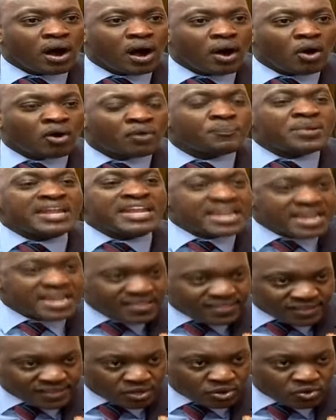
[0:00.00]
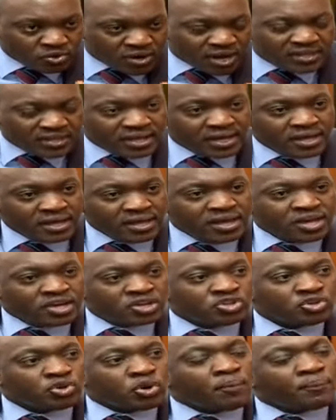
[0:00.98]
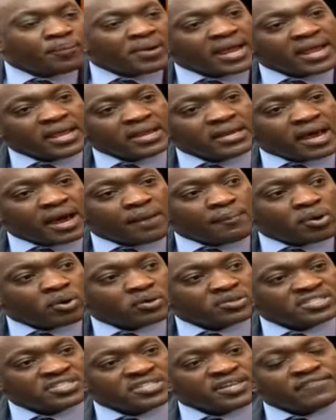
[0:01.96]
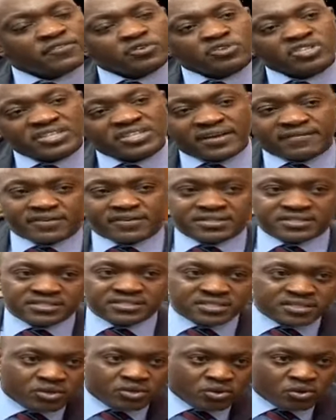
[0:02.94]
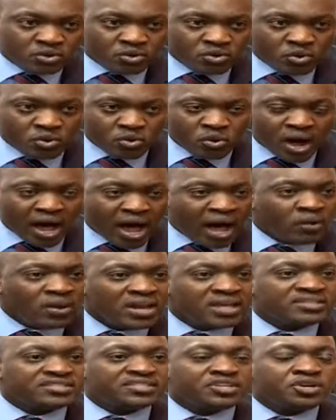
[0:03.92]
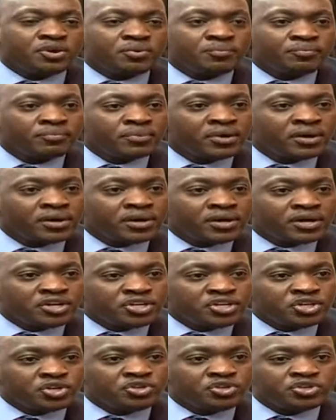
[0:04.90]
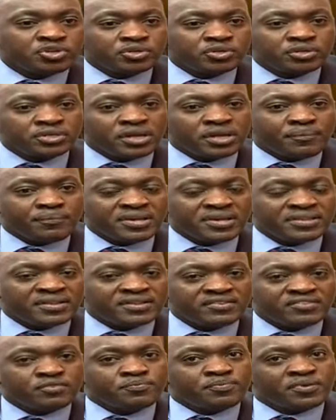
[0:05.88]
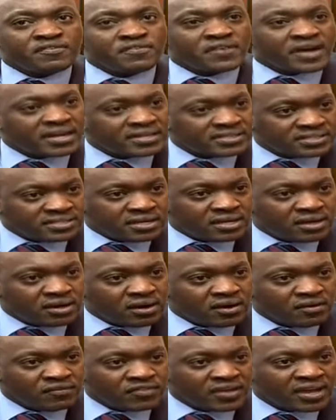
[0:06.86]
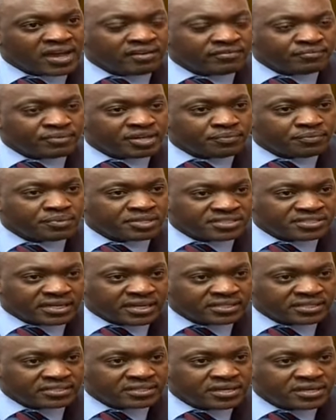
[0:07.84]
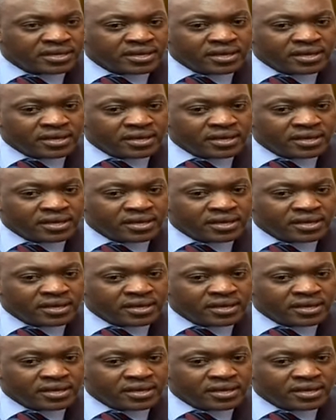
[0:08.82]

or beneath you rather to complain about civil servants who I will assume you should be the supervisor of the government business